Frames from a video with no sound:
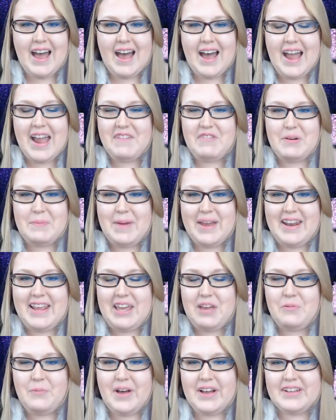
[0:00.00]

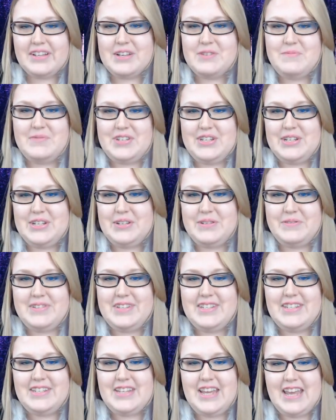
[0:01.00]
everybody. Welcome to
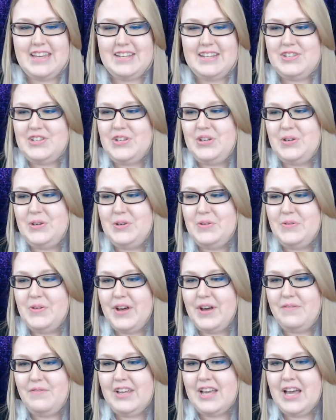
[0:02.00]
day two of
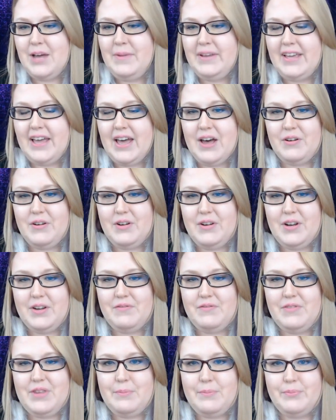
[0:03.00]
the Coming Out of the
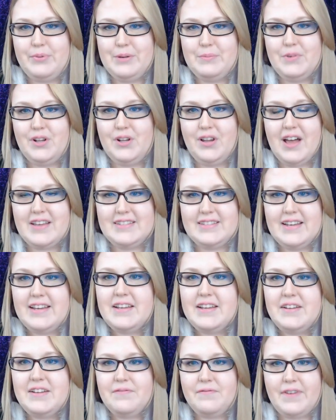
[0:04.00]
Broom
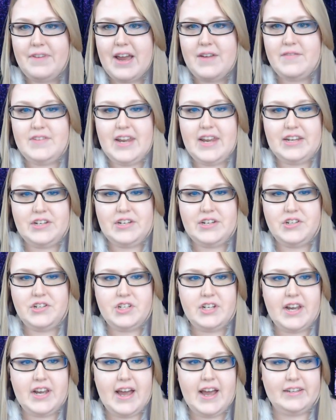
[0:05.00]
Closet five day
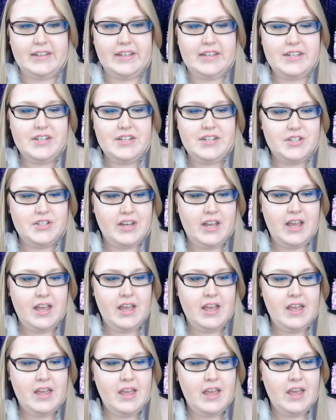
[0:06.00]
challenge.
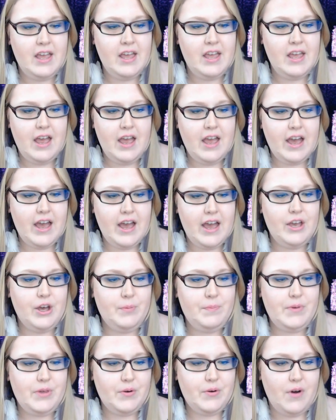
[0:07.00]
I hope you
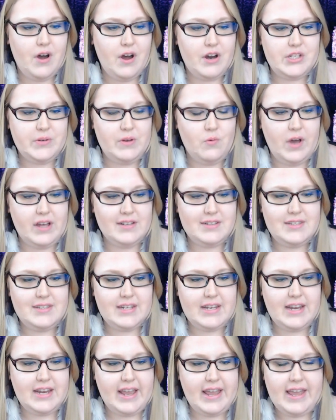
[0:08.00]
are doing well
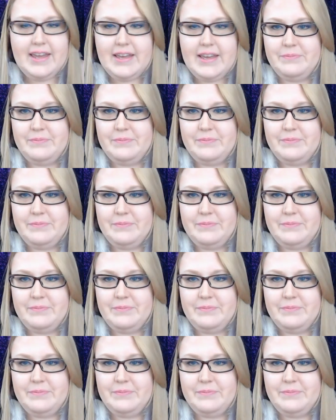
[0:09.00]
today.